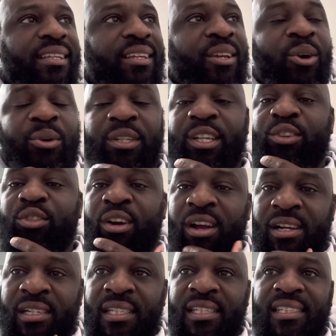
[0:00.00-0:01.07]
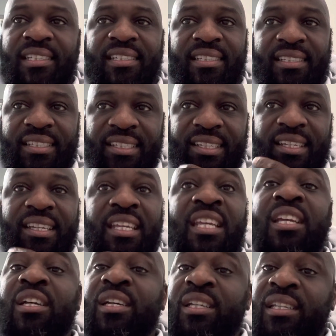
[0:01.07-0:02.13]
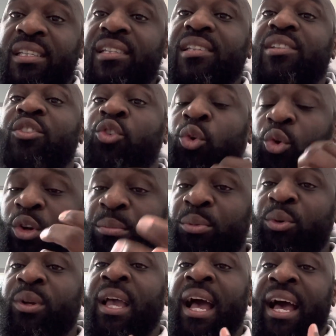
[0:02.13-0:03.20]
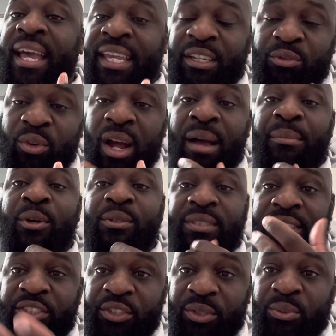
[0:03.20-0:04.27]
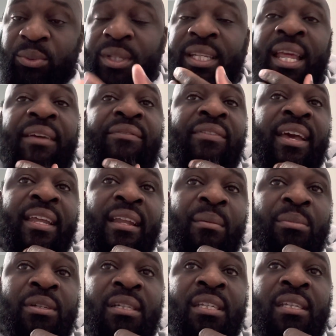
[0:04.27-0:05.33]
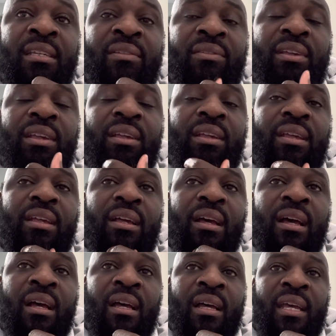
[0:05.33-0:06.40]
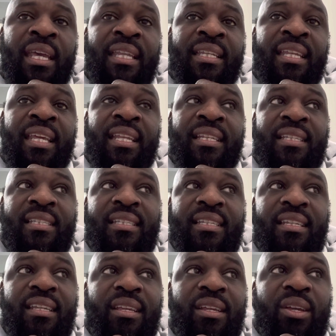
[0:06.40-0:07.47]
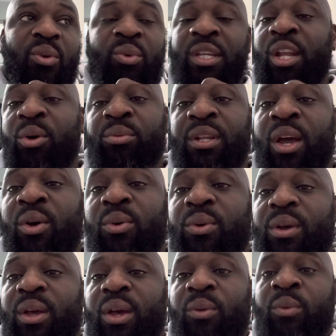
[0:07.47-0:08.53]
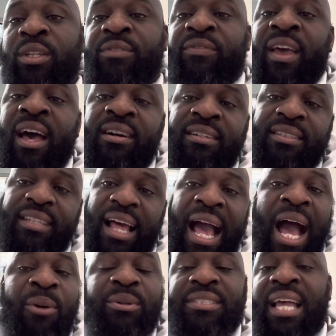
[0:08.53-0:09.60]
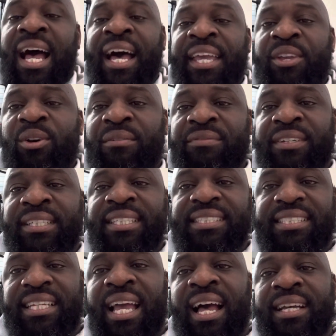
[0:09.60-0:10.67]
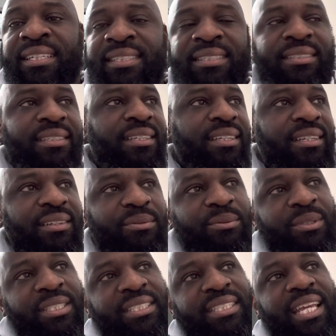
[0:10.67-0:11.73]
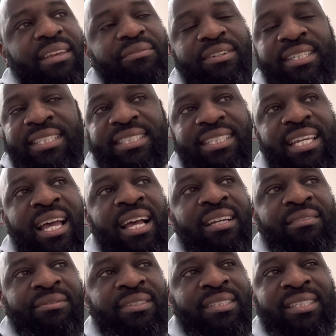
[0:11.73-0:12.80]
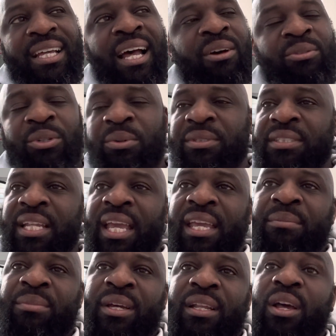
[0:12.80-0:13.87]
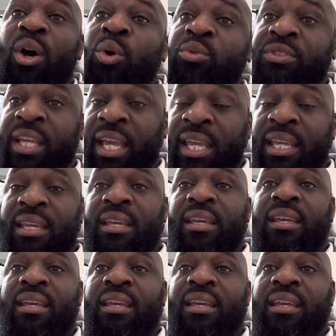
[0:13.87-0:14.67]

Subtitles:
Cody Crawley, good, durable guy in Ramos. He should win that fight, I believe. And then we don't know. I was high on Valenciaga. What's his name? Valenciaga? I don't know his name, but Jose.